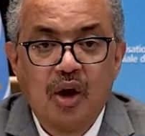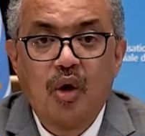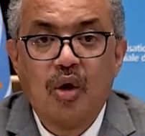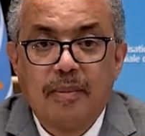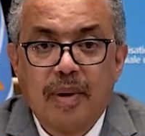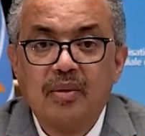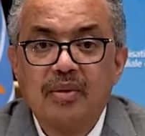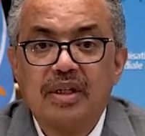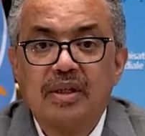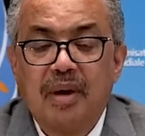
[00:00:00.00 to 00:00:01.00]

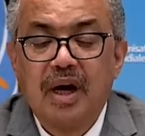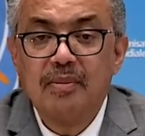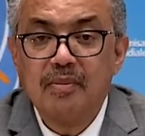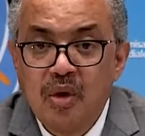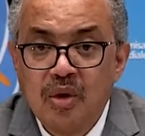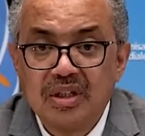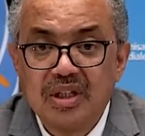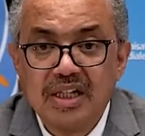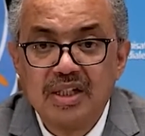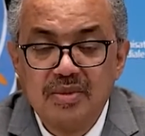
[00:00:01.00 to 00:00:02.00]
compounded by more
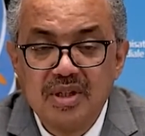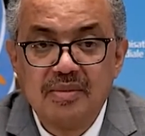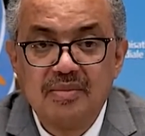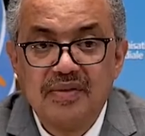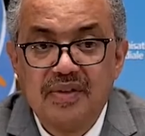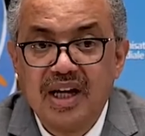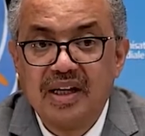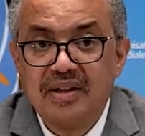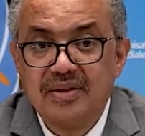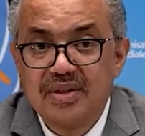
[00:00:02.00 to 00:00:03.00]
transmissible
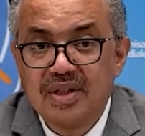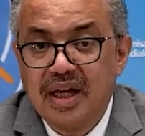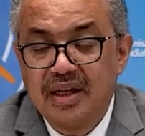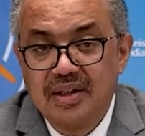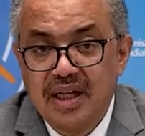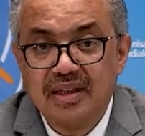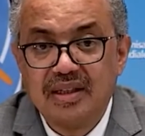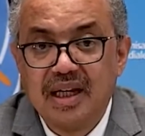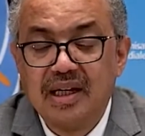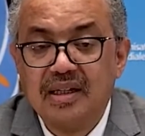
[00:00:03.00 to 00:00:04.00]
variants like
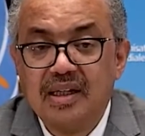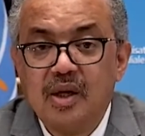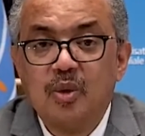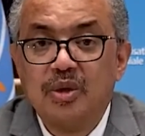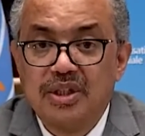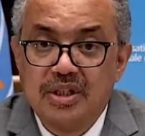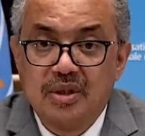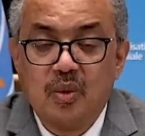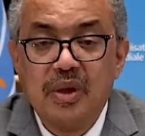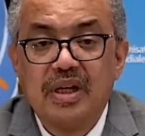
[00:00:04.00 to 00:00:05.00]
Delta, which is
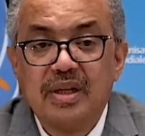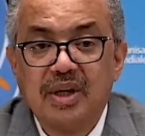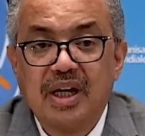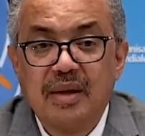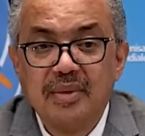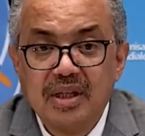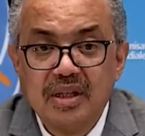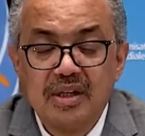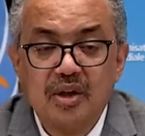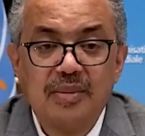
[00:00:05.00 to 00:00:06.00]
quickly becoming
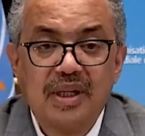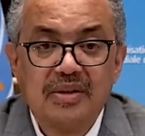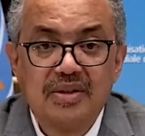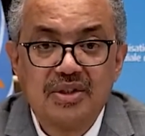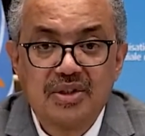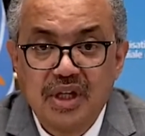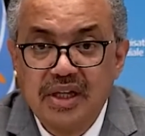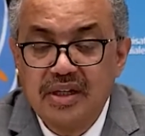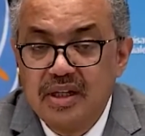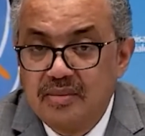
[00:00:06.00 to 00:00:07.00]
the dominant
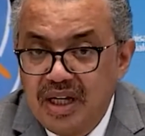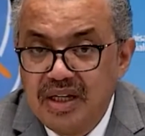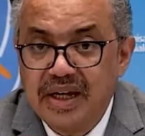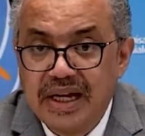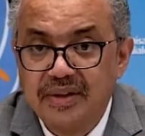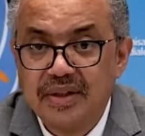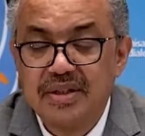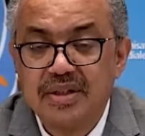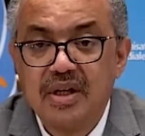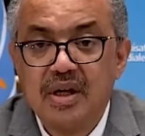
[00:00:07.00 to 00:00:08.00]
strain in many
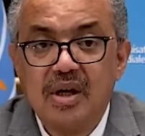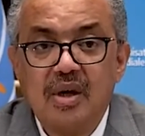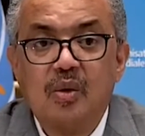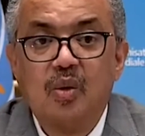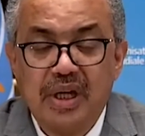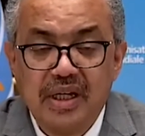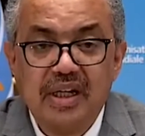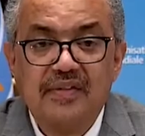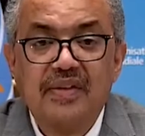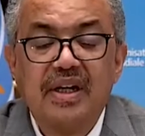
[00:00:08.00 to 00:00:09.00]
countries. We're in a
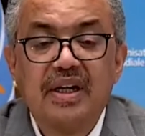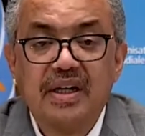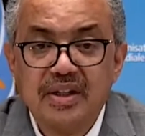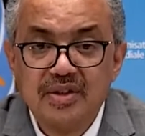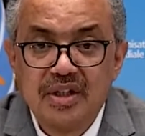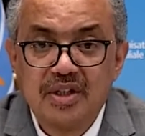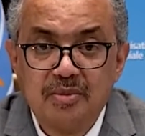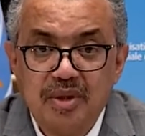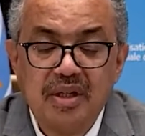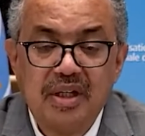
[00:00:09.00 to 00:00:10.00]
very dangerous
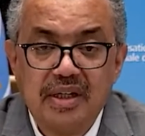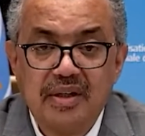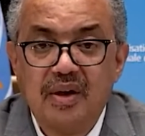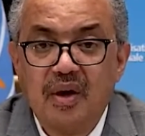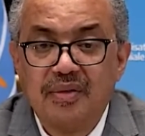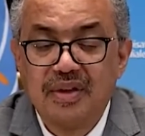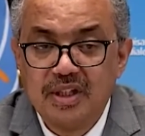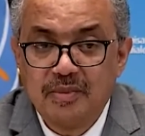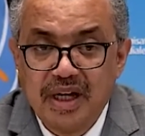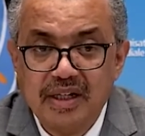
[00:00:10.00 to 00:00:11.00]
period of this
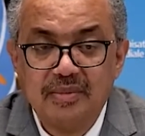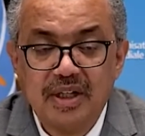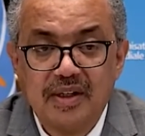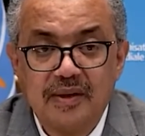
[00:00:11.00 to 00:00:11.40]
pandemic.